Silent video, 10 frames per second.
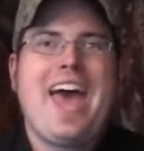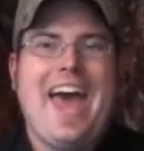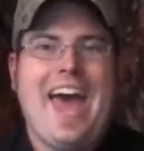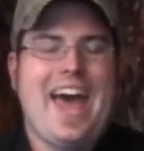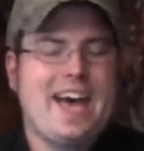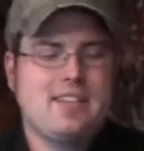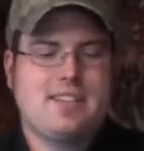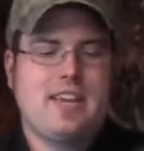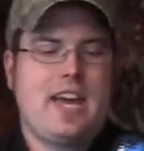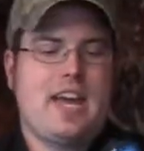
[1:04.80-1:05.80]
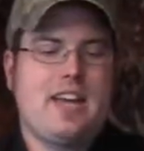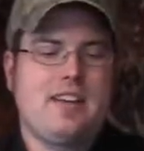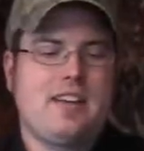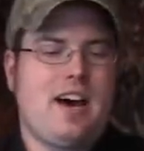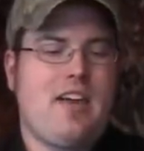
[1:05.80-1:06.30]
has,
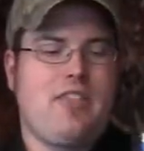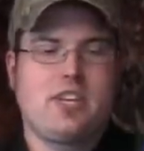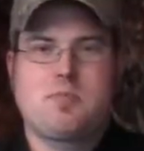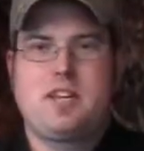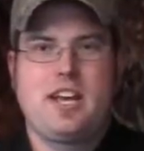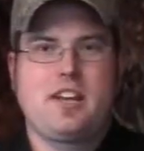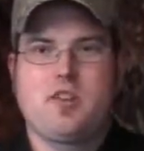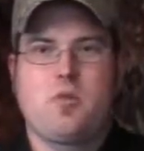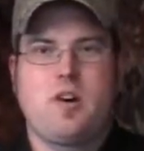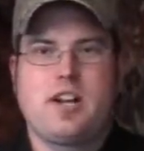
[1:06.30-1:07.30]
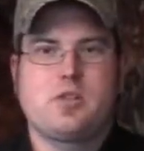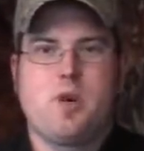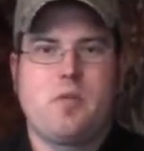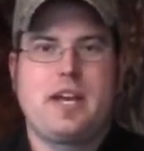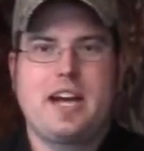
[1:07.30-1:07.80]
and this particular one is
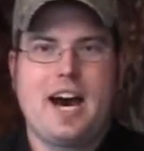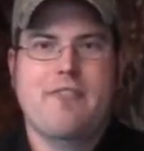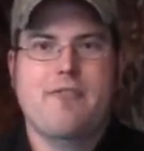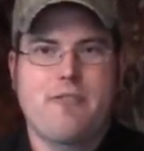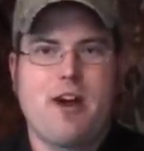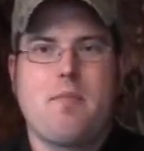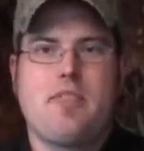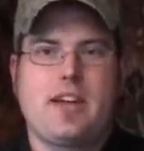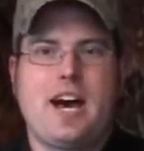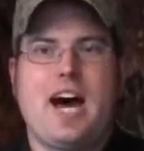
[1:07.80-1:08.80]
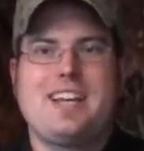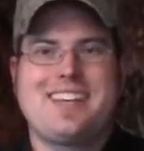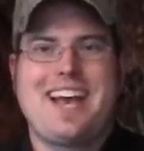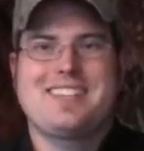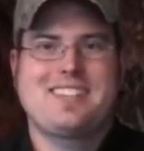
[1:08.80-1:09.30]
one we got from the guys
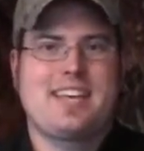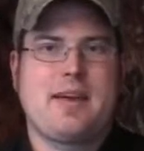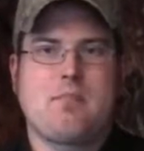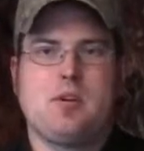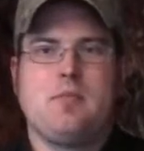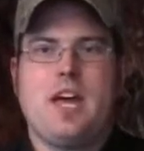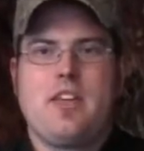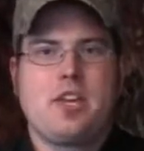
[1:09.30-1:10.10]
as a sample,